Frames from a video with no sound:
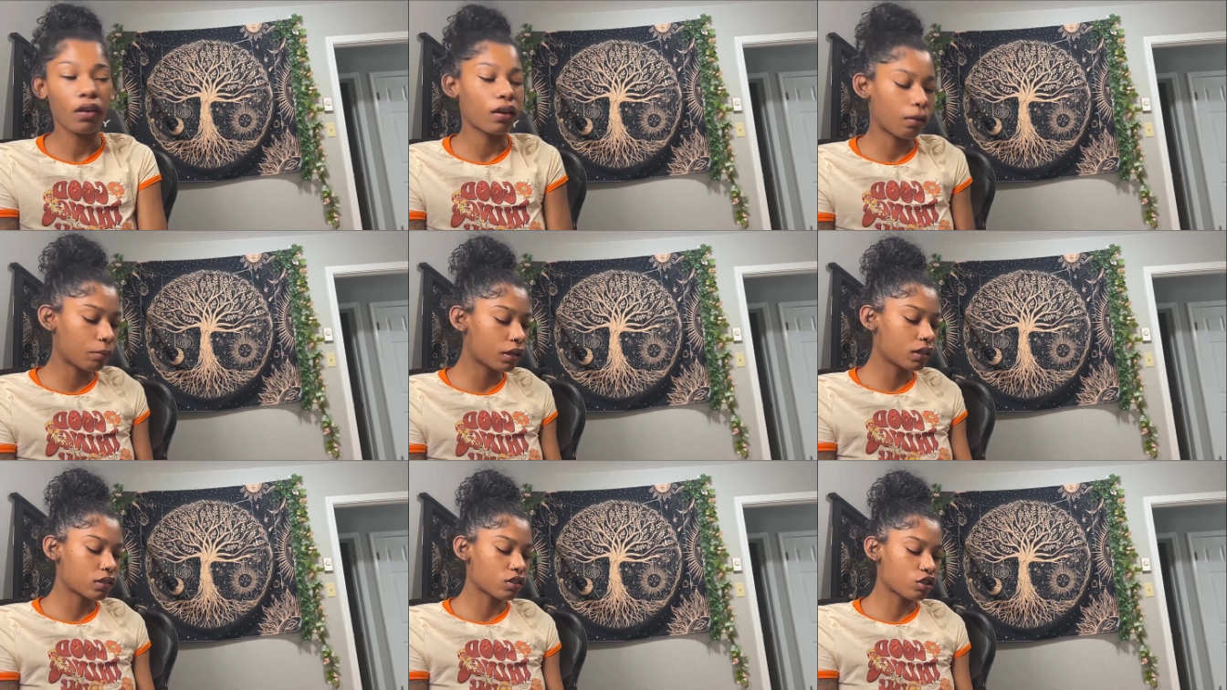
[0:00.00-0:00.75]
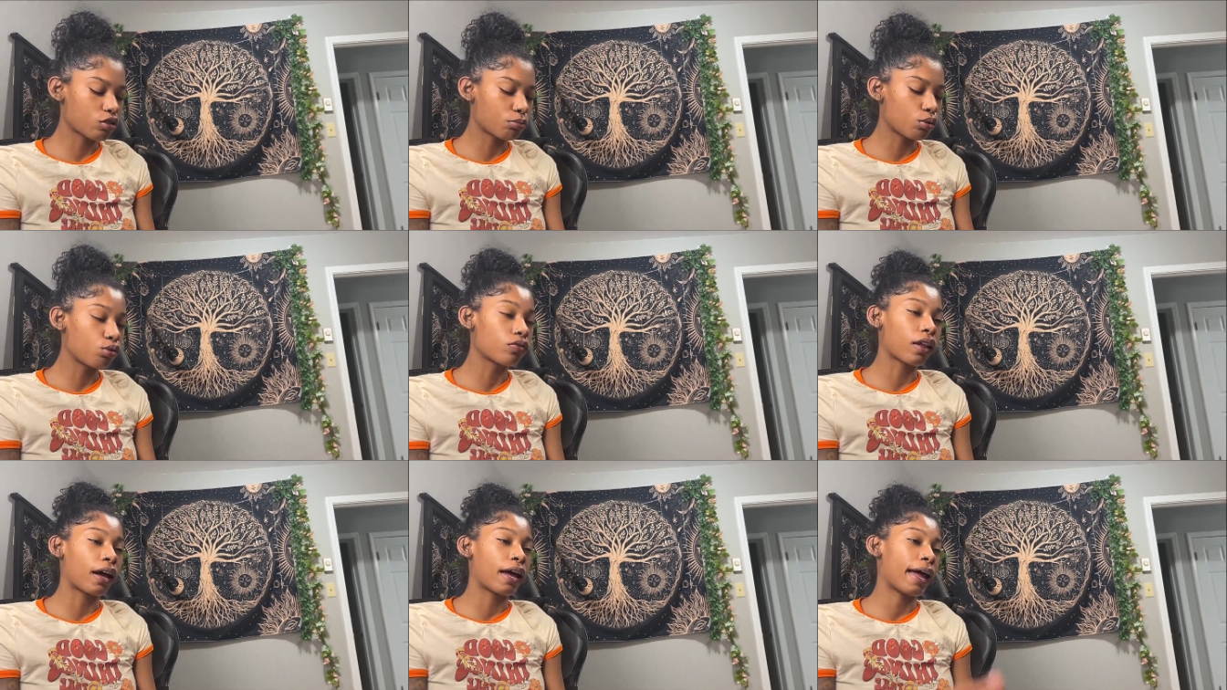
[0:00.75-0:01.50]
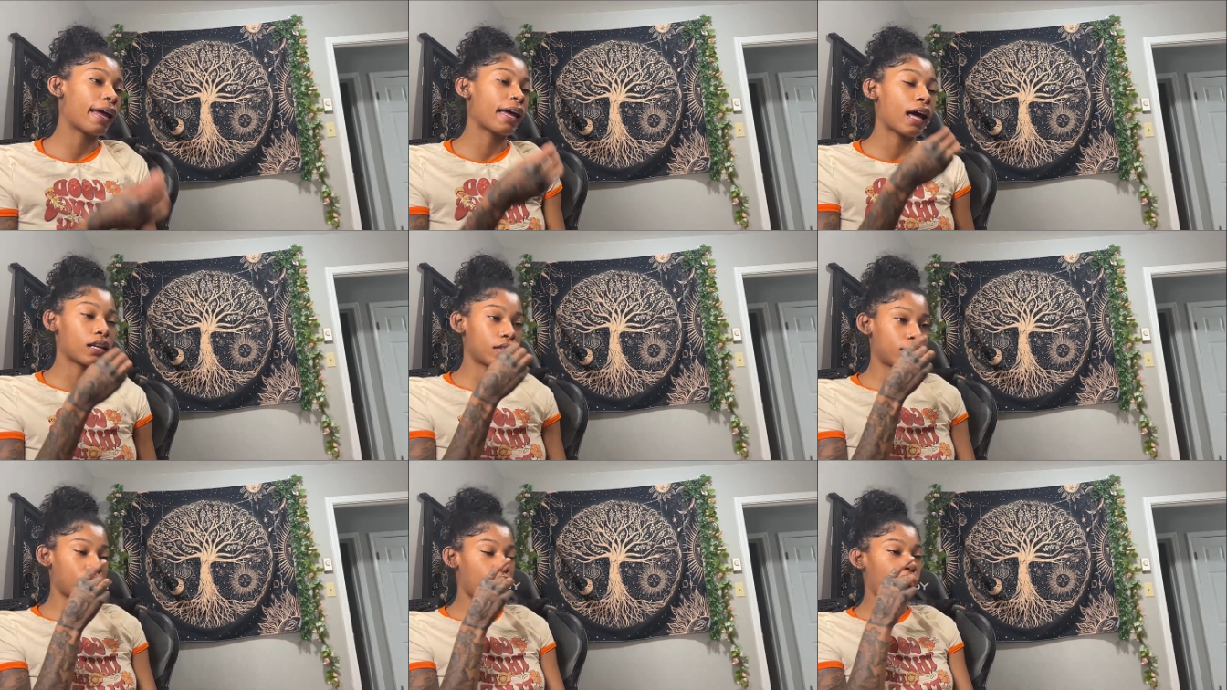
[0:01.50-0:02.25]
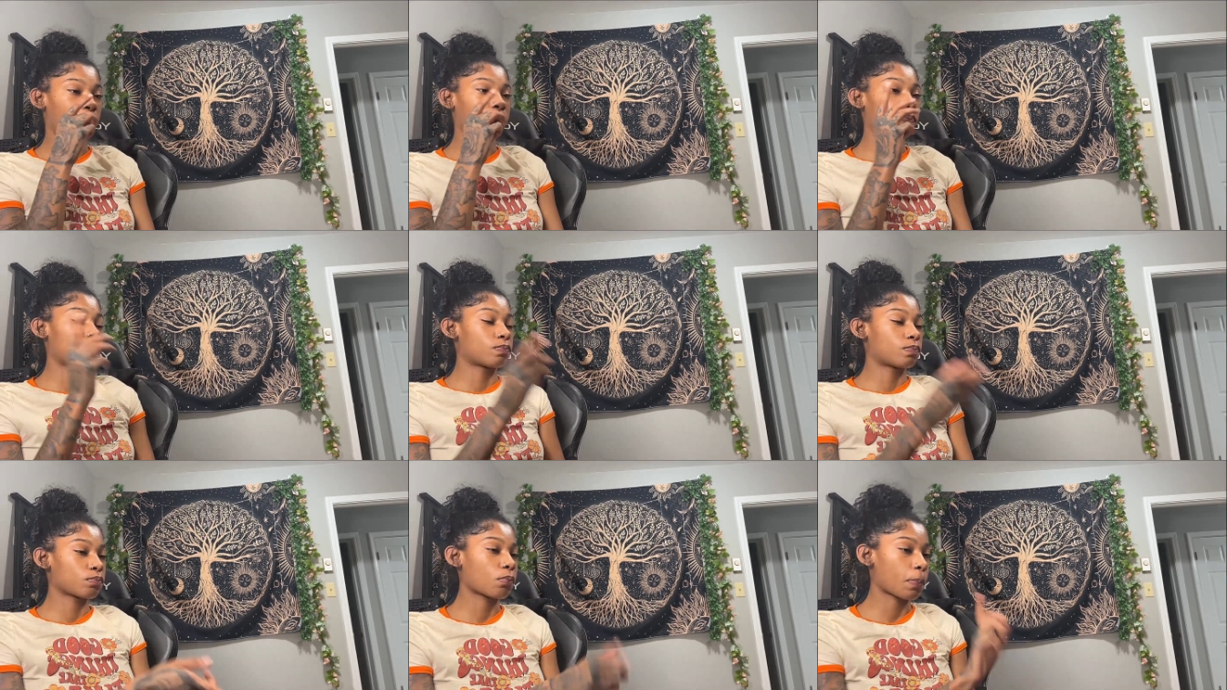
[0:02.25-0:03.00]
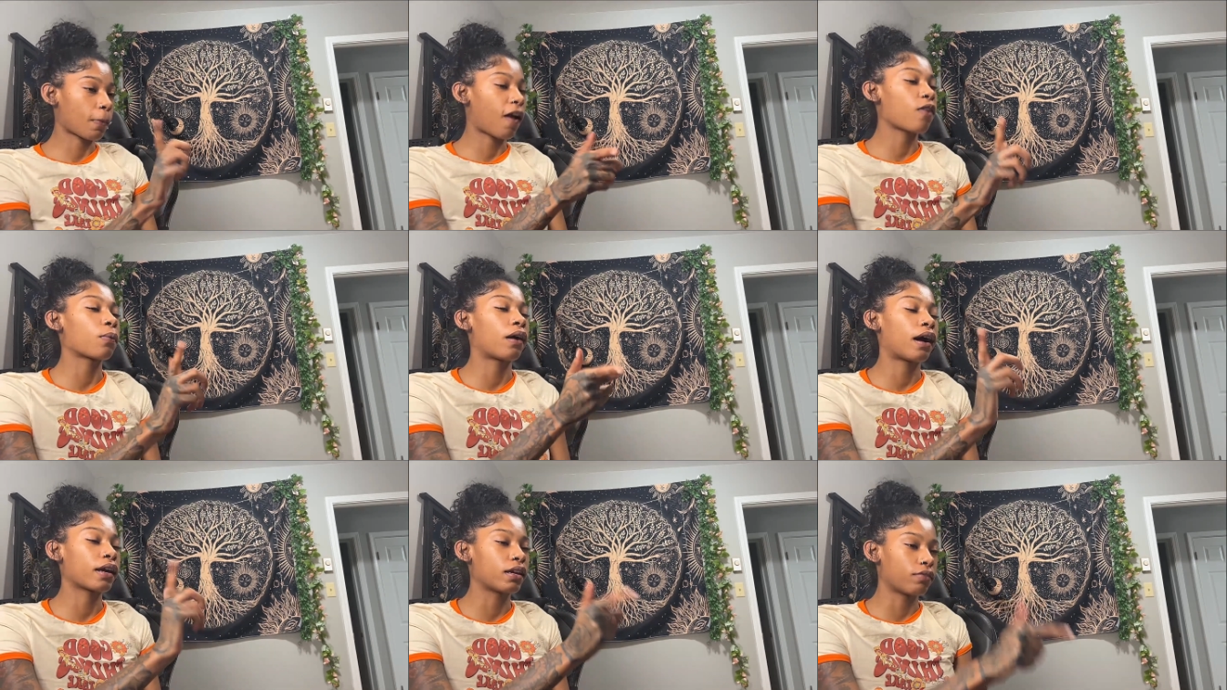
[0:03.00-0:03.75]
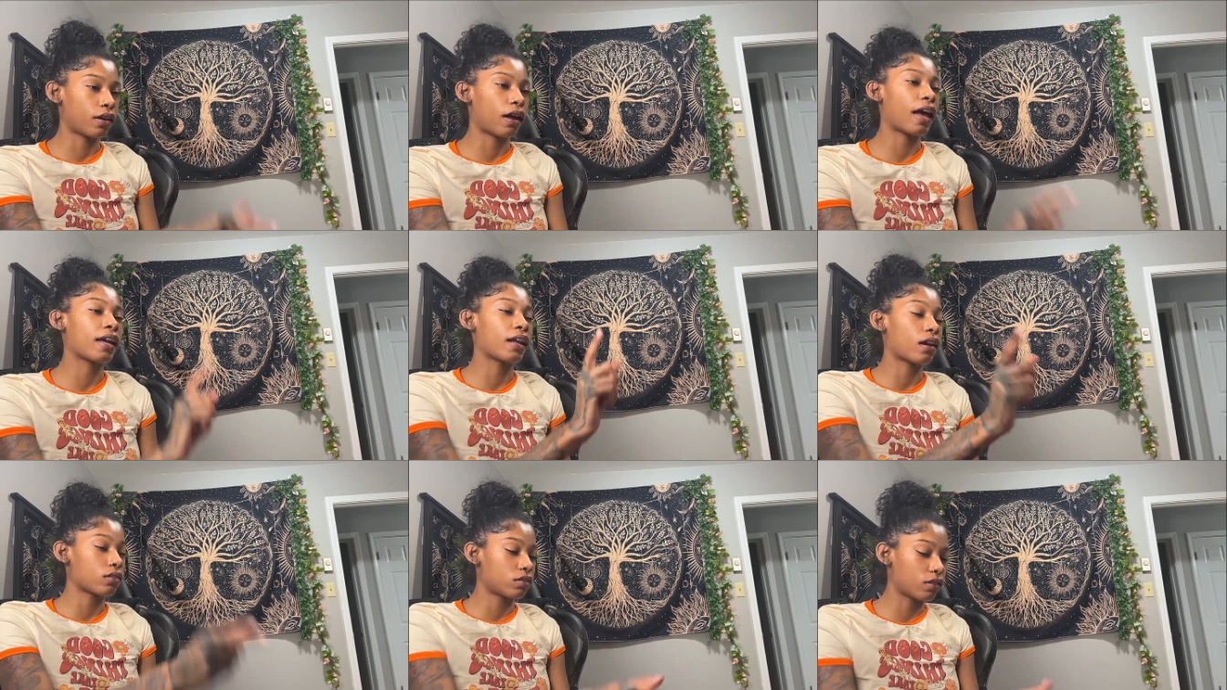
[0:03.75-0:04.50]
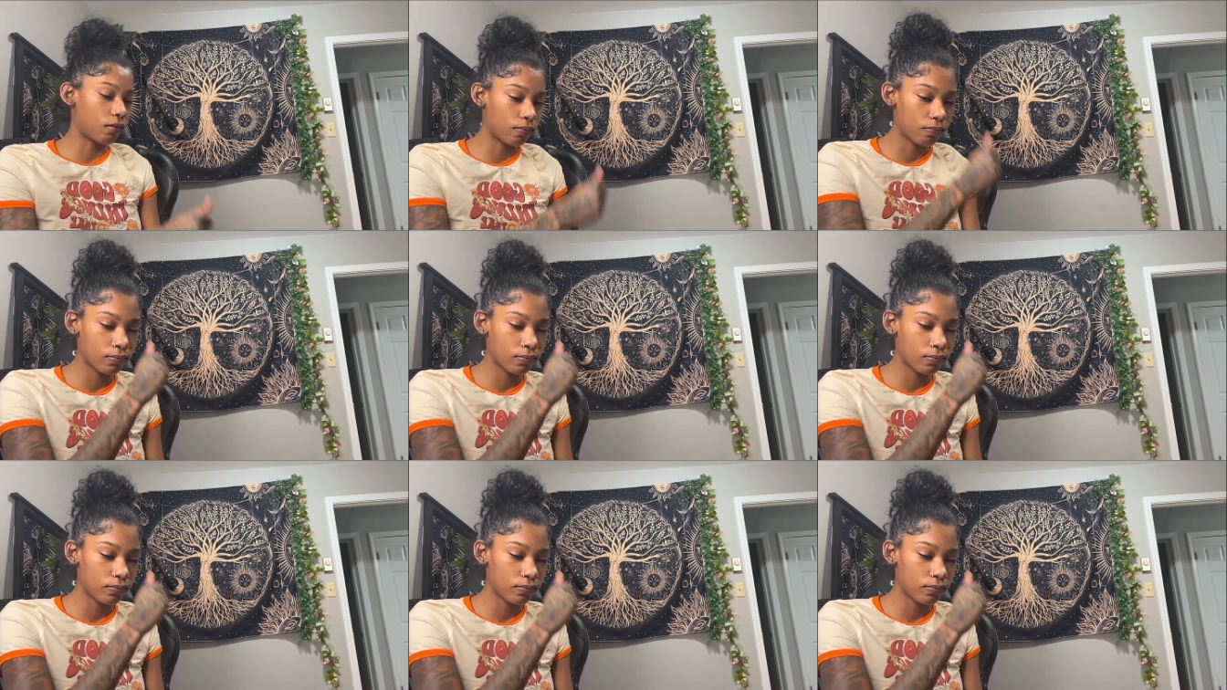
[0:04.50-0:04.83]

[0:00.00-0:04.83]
I'm gonna give this a smooth like eight out of ten. i I'll give it. eight out of ten.